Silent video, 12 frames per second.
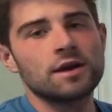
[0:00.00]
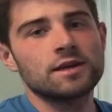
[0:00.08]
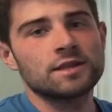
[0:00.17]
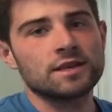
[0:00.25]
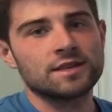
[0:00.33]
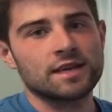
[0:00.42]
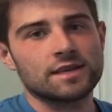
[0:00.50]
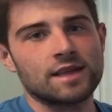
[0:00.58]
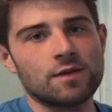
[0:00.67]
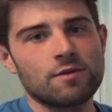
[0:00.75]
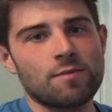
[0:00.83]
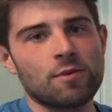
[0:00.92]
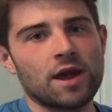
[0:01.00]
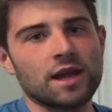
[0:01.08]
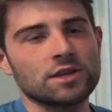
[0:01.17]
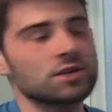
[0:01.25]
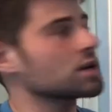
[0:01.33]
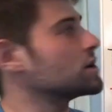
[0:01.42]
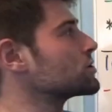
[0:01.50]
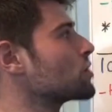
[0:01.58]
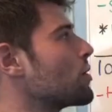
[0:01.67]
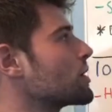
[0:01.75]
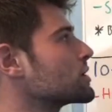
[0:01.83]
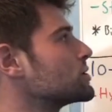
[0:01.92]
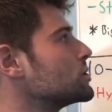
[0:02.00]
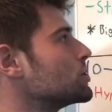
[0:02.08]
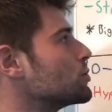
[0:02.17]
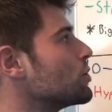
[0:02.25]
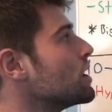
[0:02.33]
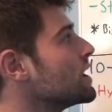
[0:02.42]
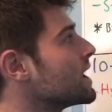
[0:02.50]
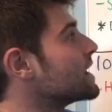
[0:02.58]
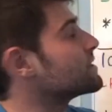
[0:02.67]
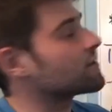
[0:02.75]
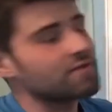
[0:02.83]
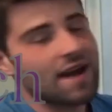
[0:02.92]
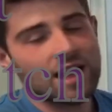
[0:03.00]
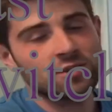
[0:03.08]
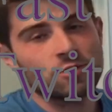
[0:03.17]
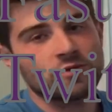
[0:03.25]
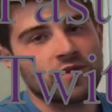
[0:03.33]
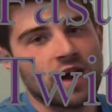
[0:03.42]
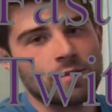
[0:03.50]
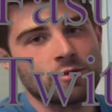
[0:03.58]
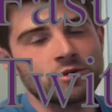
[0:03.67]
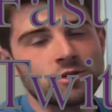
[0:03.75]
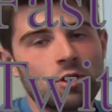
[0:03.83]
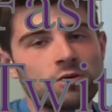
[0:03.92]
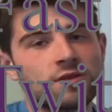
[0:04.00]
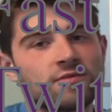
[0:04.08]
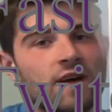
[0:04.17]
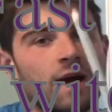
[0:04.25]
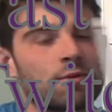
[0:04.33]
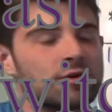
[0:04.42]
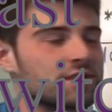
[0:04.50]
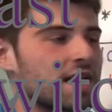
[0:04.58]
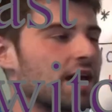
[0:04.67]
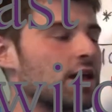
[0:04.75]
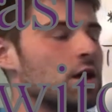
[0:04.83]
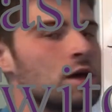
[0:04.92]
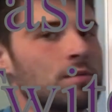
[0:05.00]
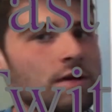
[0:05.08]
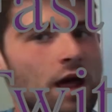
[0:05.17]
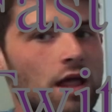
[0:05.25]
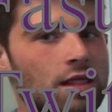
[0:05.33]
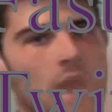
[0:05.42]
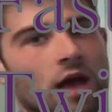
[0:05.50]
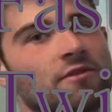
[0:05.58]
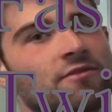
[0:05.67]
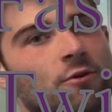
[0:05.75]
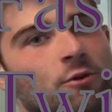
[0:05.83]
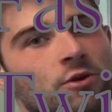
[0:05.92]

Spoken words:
The 6 to 10 rep range is going to hit the fast twitch fibers. Those are the fibers that put out a lot of force,